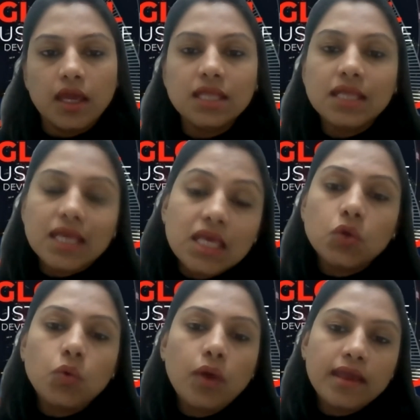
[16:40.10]
In
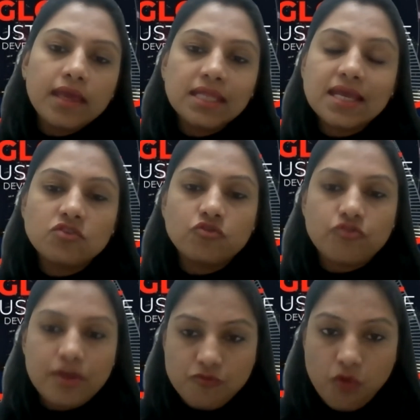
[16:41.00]
EU ETS
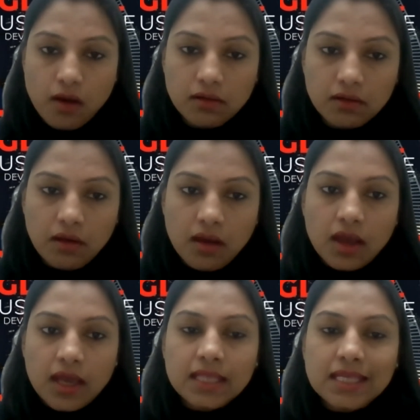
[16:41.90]
framework,
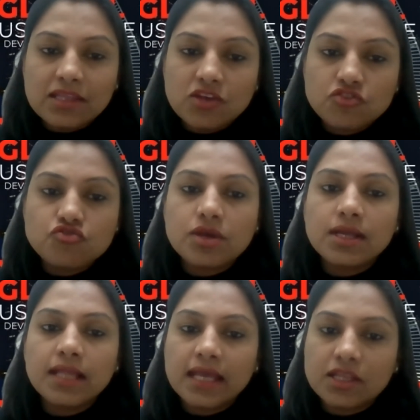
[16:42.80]
in
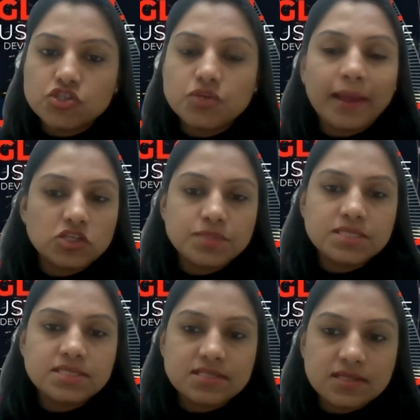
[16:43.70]
industrial energy
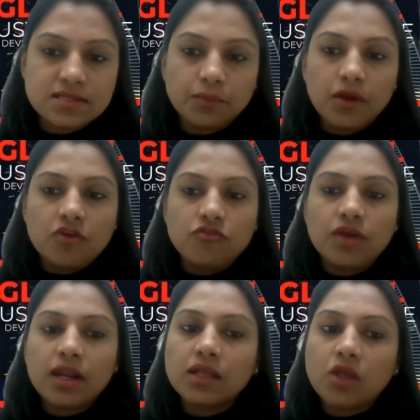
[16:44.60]
management system,
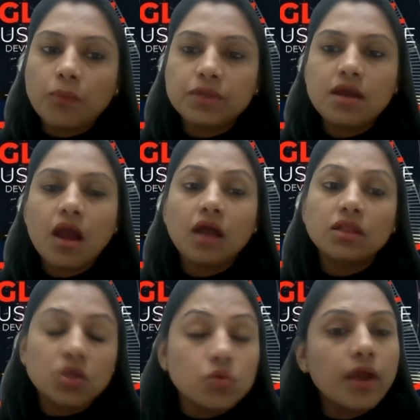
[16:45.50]
we are adopting a
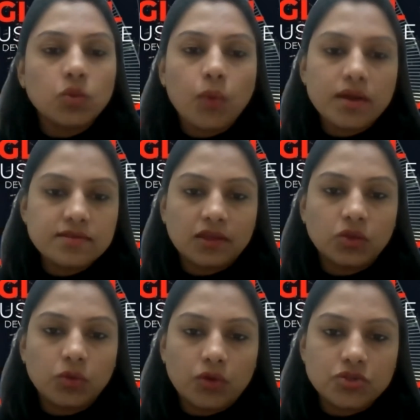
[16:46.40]
new advanced
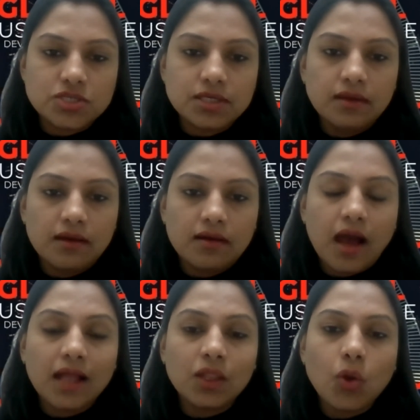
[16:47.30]
technology
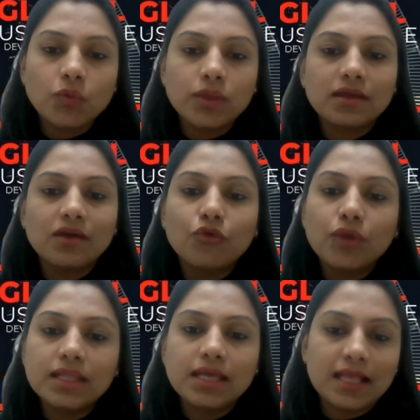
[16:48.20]
along with
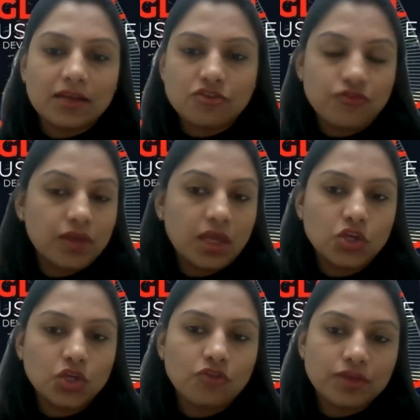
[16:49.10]
green
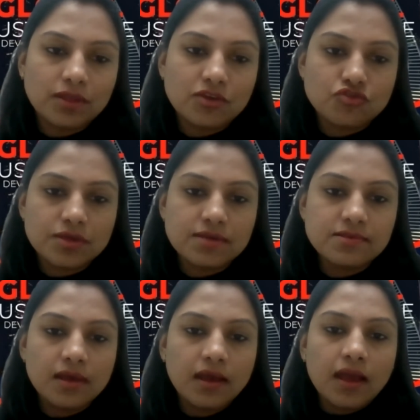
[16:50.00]
electrification of industries.